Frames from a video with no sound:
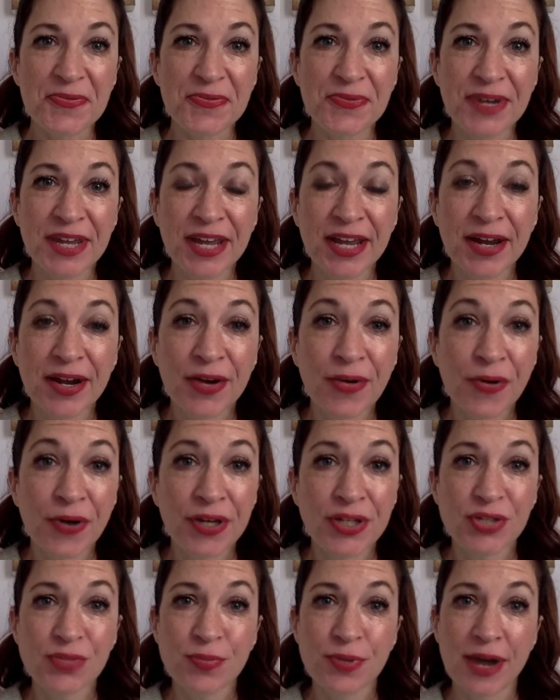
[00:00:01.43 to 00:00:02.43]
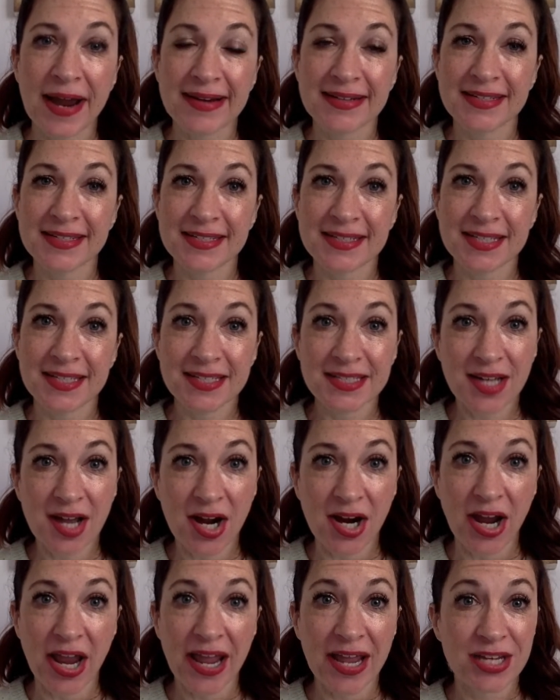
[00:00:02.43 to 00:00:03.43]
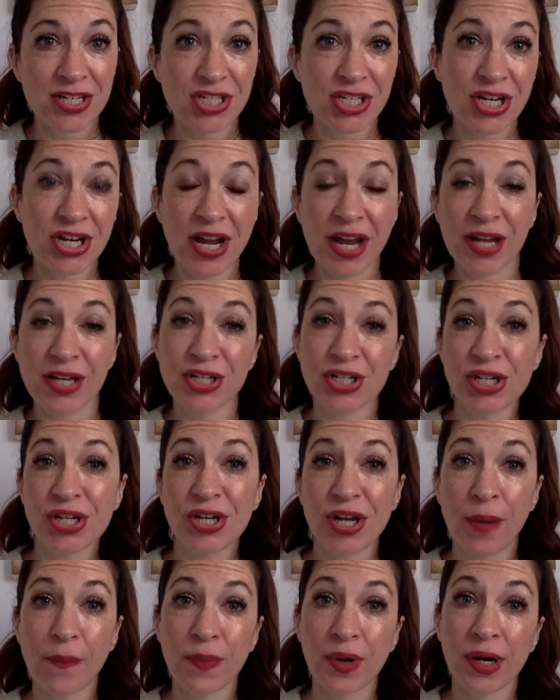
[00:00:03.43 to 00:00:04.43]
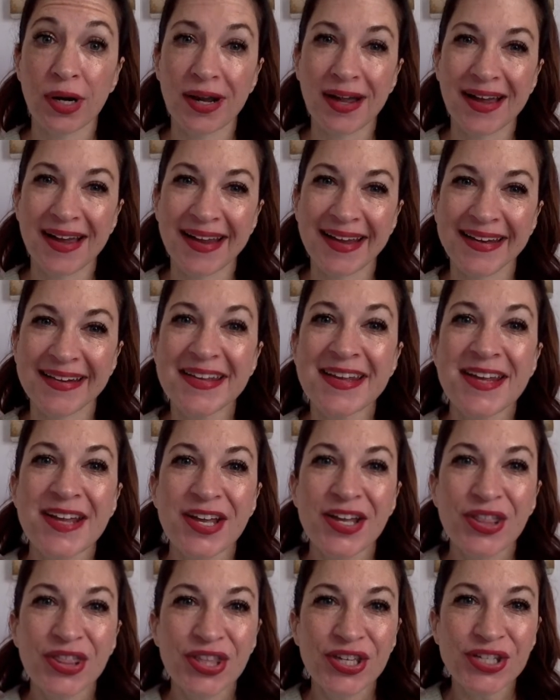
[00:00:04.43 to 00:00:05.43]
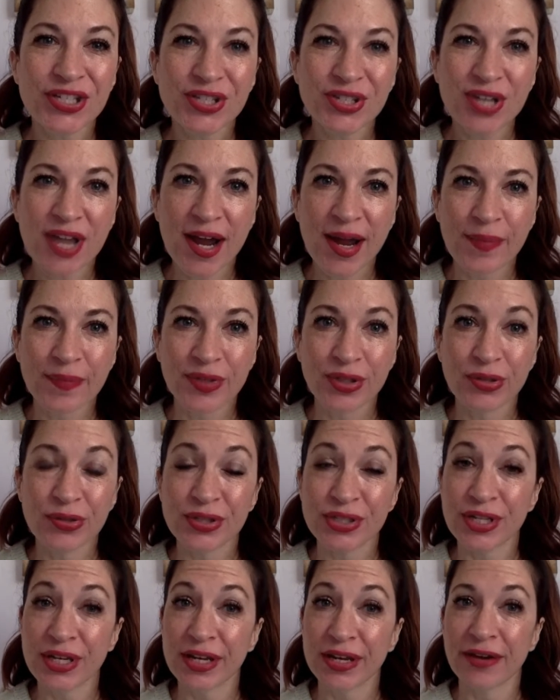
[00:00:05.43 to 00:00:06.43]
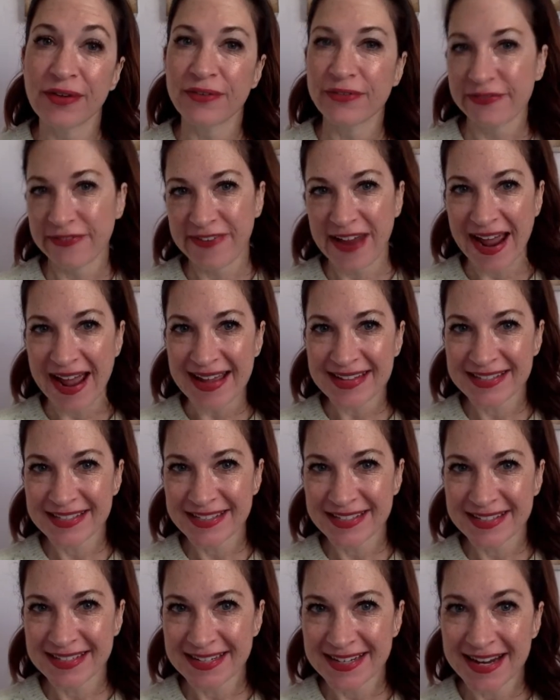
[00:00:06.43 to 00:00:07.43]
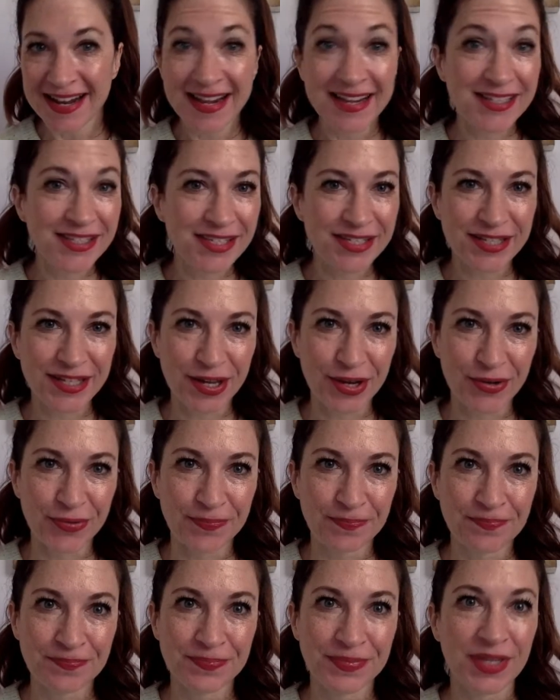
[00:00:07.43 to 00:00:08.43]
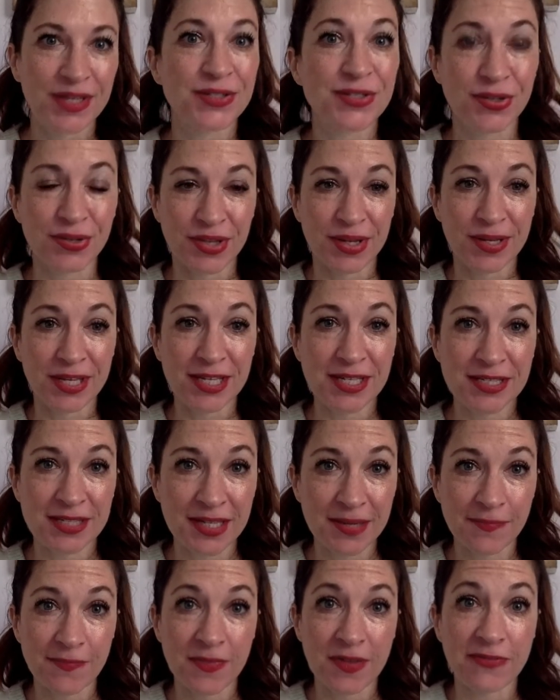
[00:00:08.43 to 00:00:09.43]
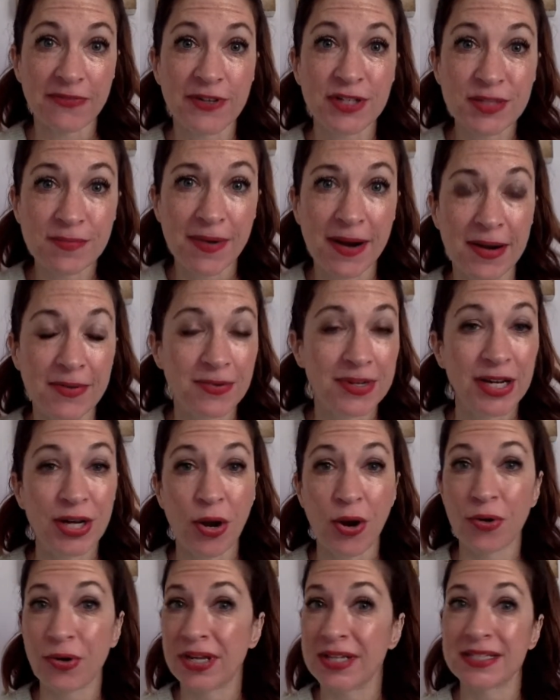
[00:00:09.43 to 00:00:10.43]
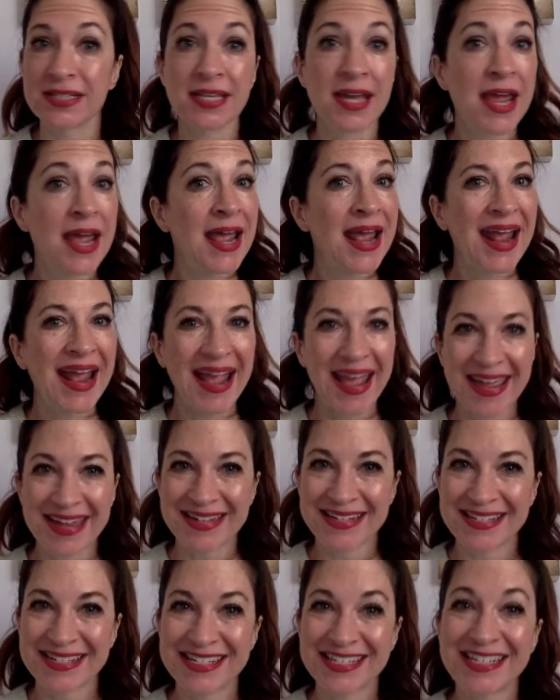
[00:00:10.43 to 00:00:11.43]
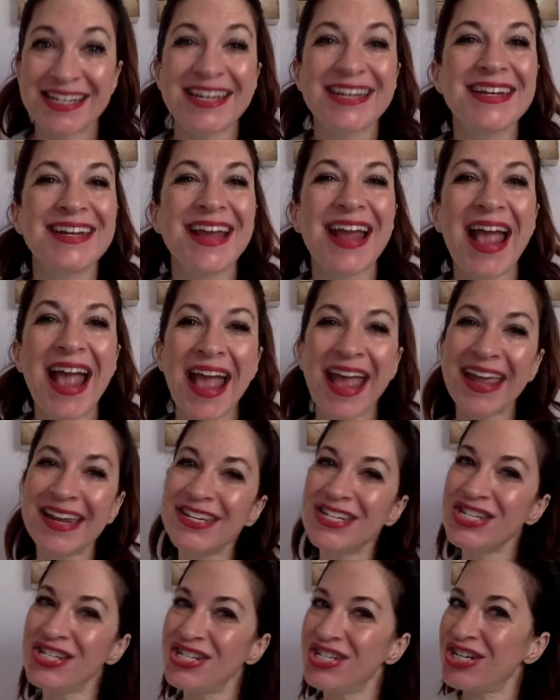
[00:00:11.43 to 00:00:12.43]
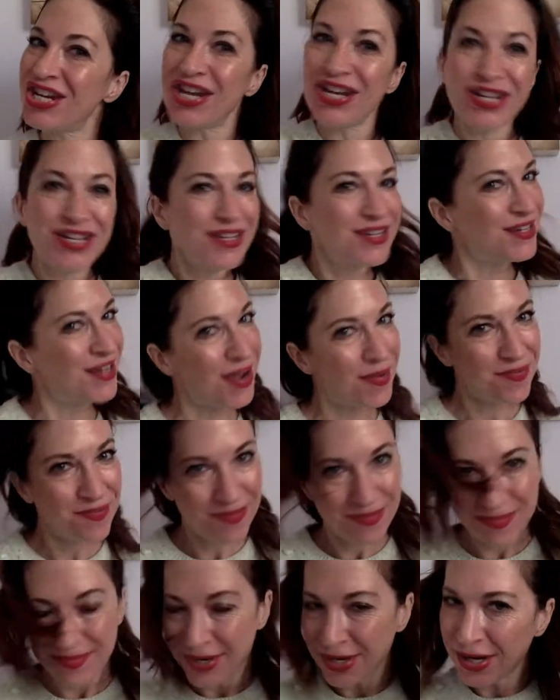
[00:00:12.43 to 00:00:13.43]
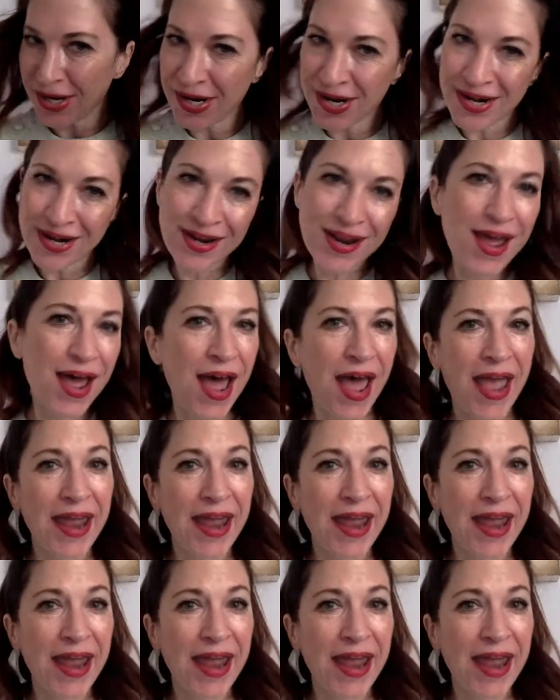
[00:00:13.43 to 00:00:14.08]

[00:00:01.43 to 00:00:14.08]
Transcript: we are going to practice the song Engine Engine number 9, this time using fast and slow. So the easy, the first part we know, it's Engine Engine number 9,